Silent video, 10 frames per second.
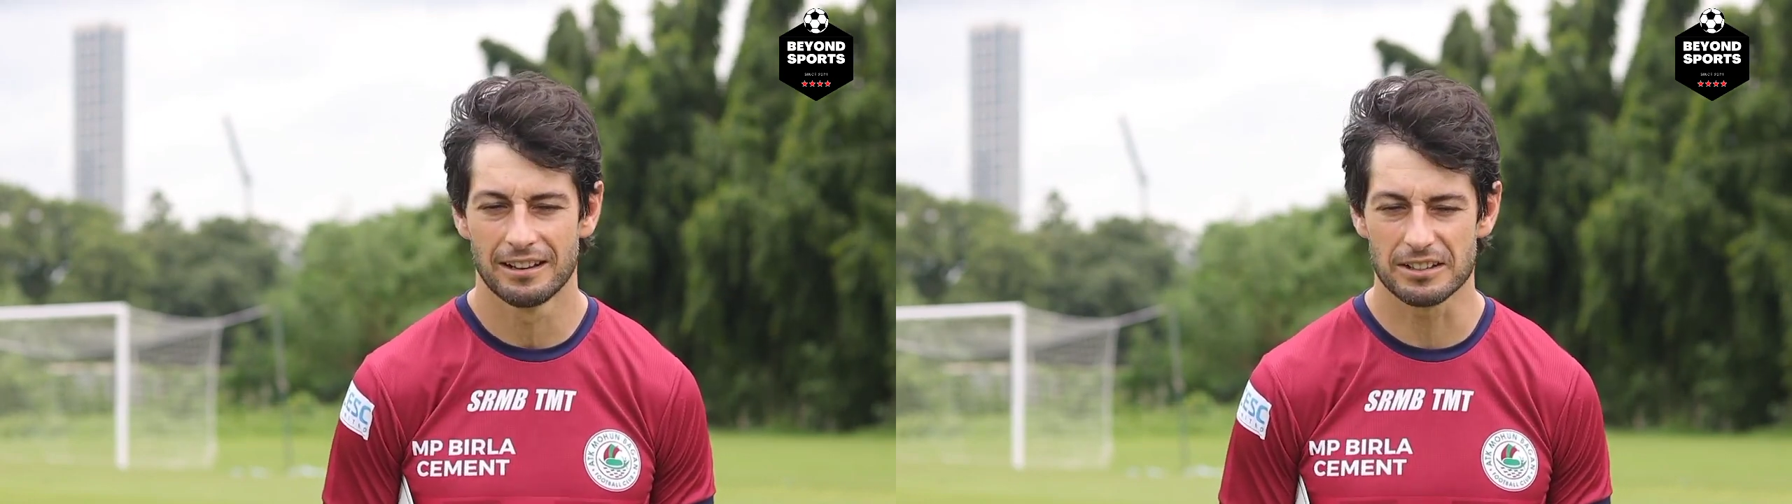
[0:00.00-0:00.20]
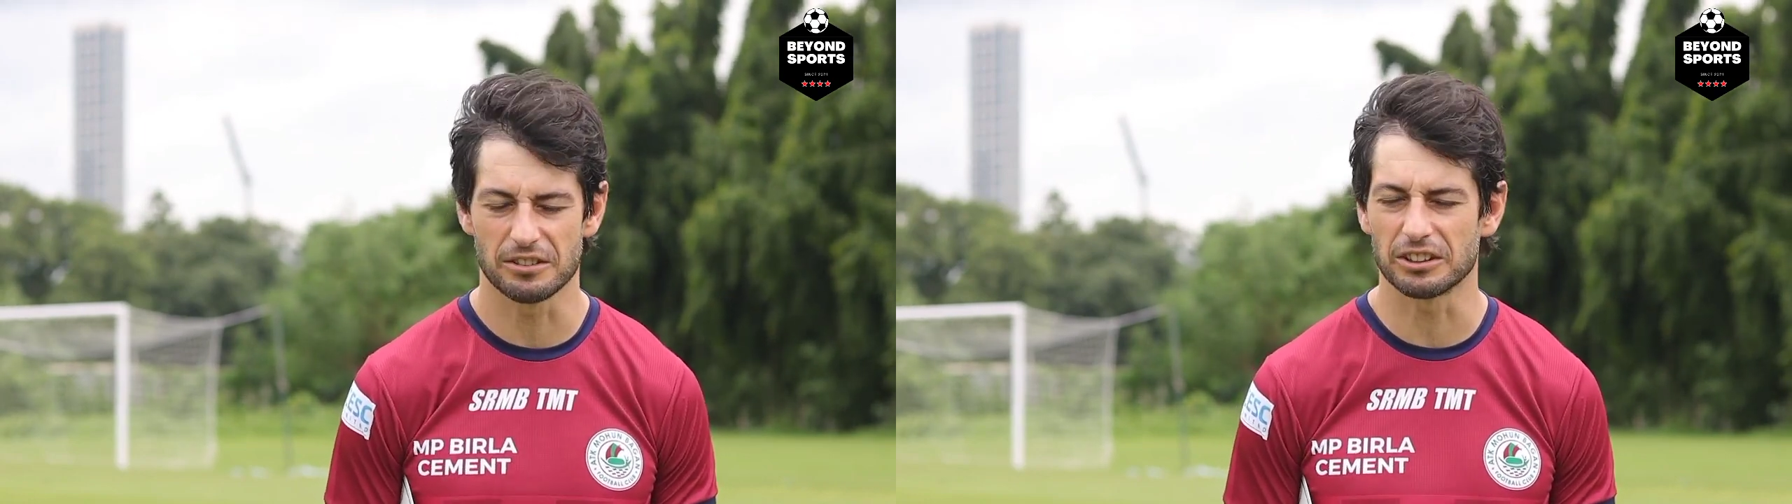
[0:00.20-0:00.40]

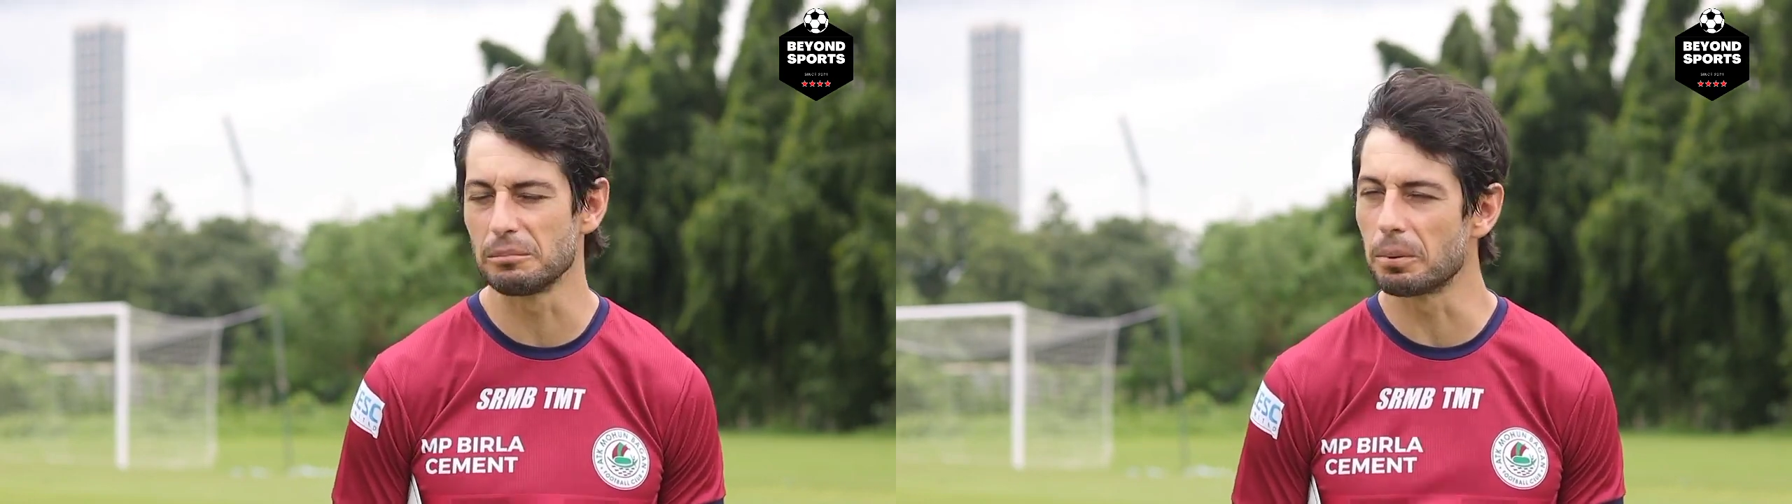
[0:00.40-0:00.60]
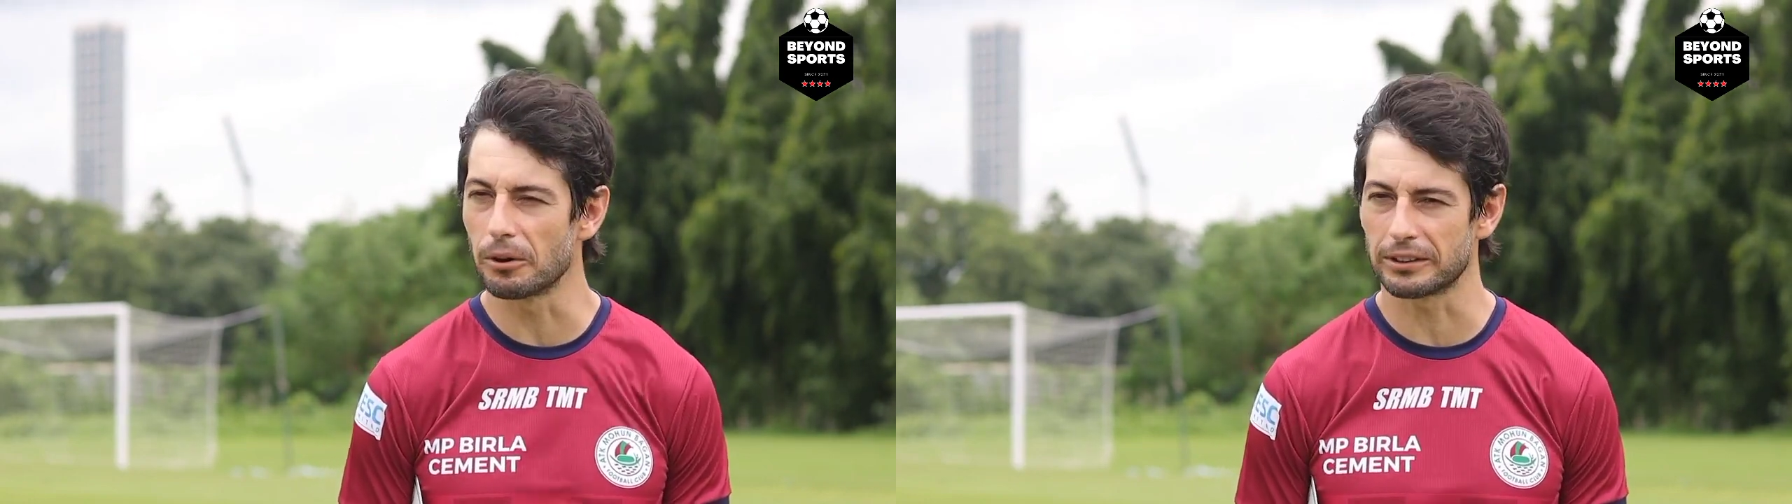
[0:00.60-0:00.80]
It's not
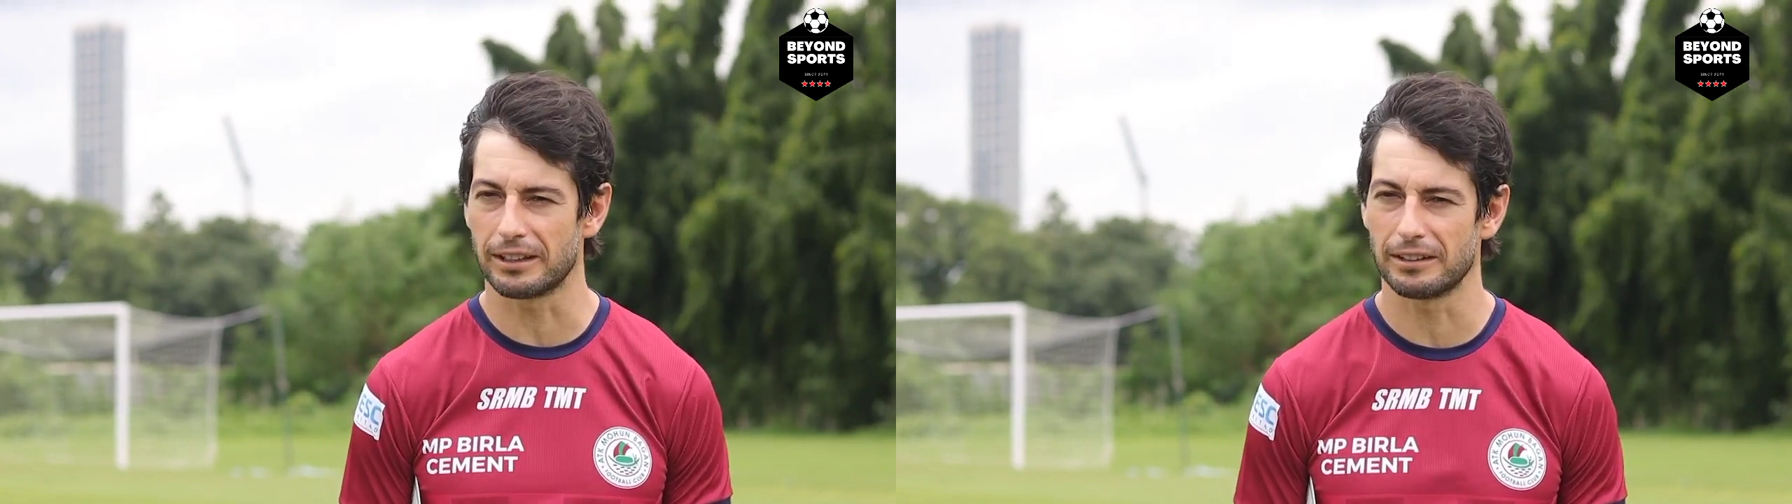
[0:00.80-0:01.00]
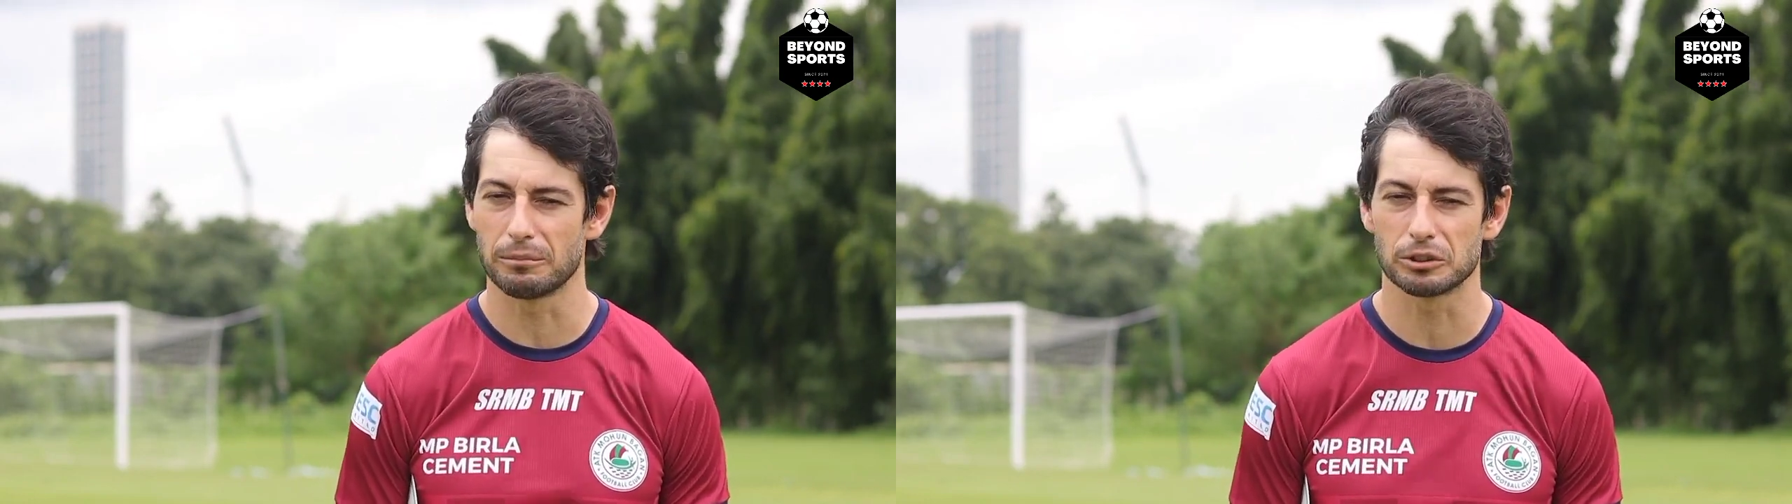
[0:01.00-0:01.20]

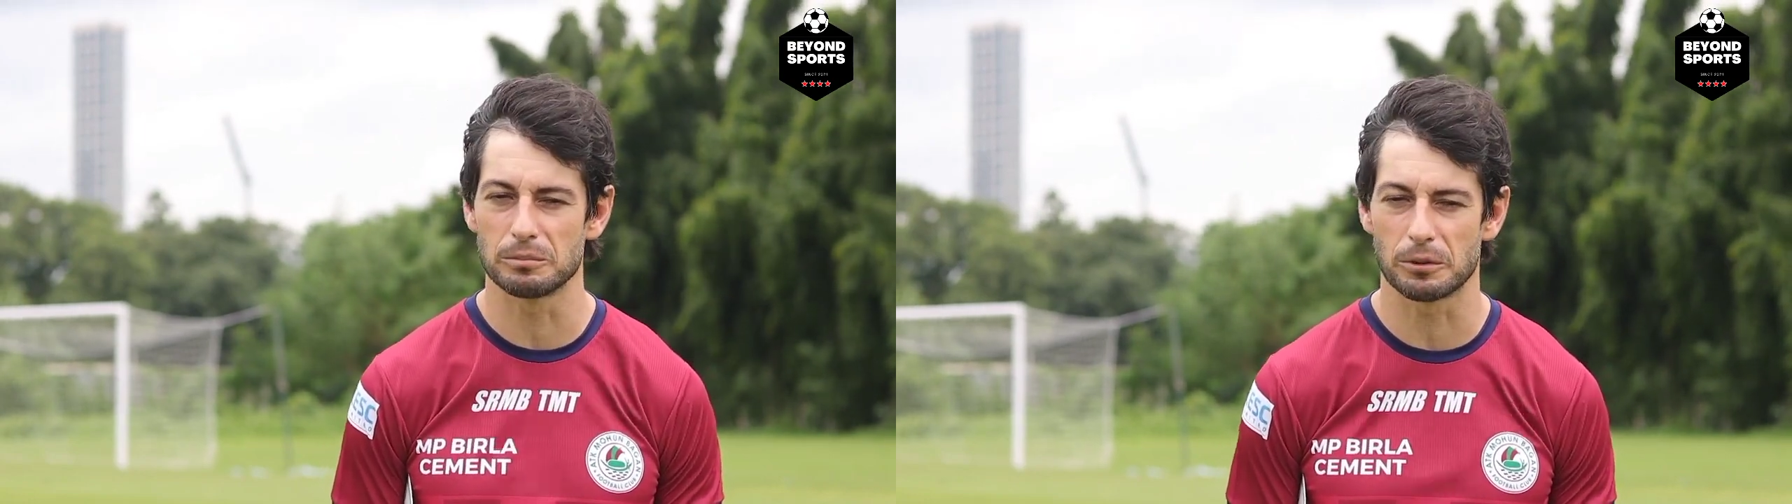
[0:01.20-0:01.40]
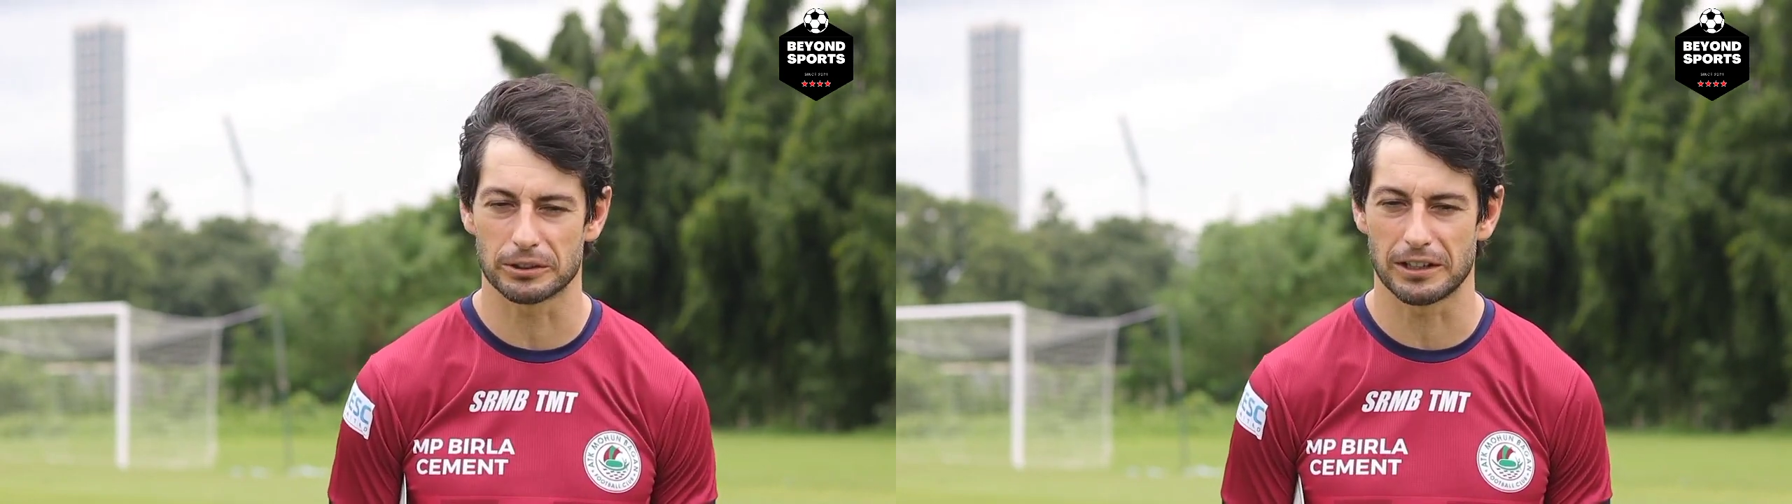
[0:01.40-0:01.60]
important. The most
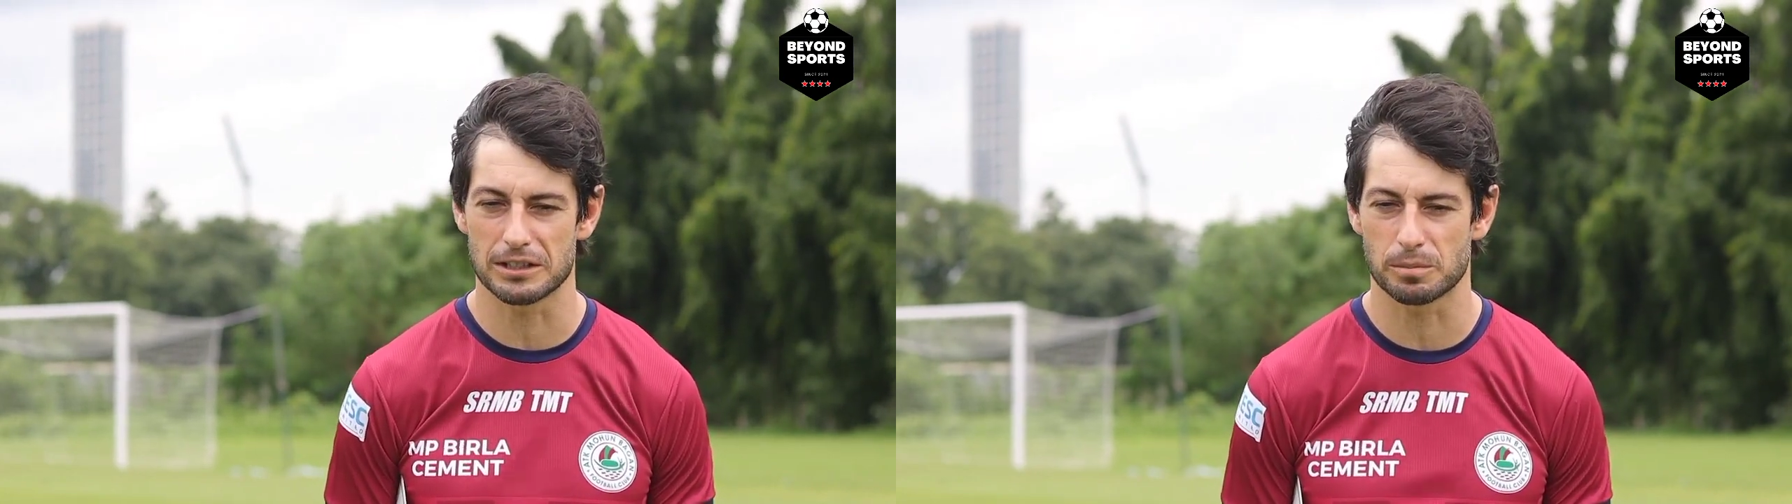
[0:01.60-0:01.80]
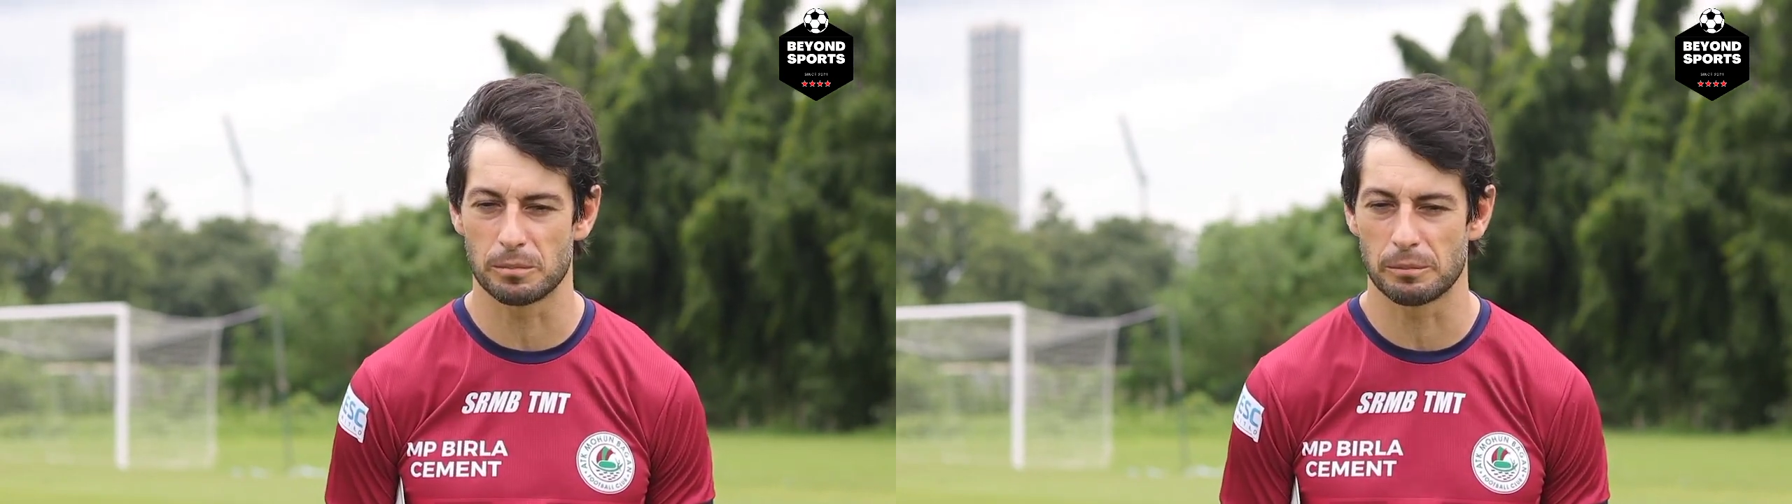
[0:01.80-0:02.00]
important is